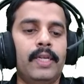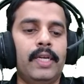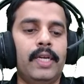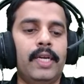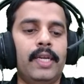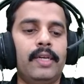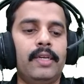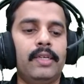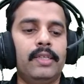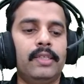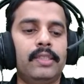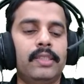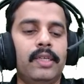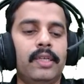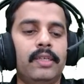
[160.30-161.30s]
And
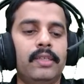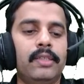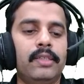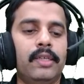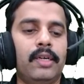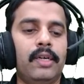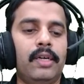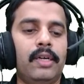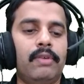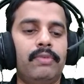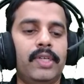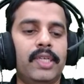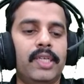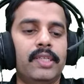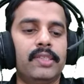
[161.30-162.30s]
then
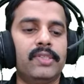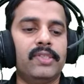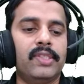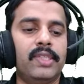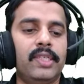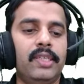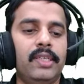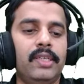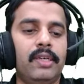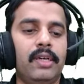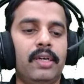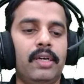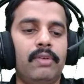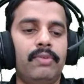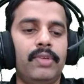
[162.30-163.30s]
we can see
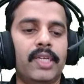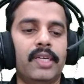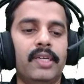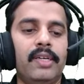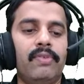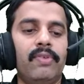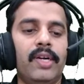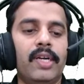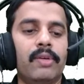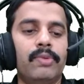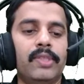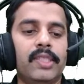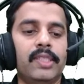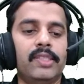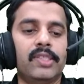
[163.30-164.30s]
we can divide
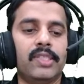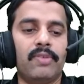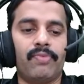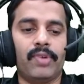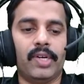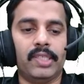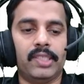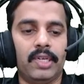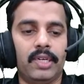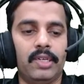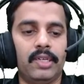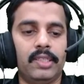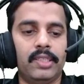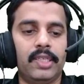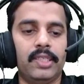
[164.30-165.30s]
with its differential,
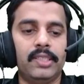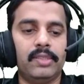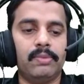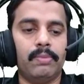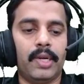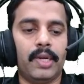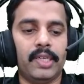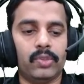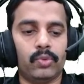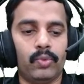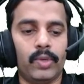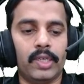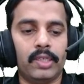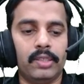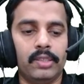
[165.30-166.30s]
that is minus
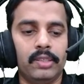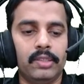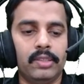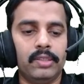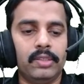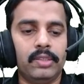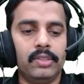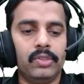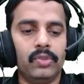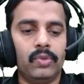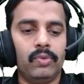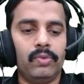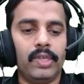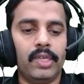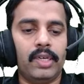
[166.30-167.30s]
1.
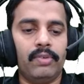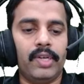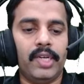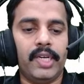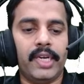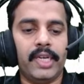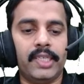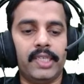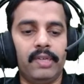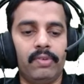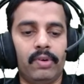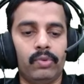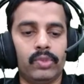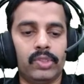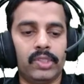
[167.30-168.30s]
So we have a negative
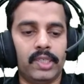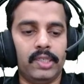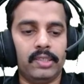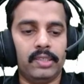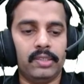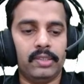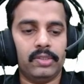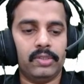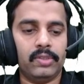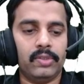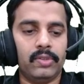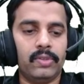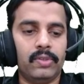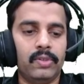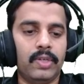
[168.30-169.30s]
outside.
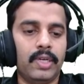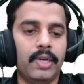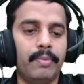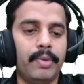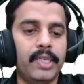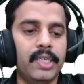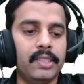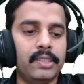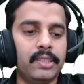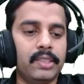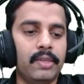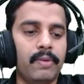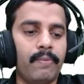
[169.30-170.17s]
So limit is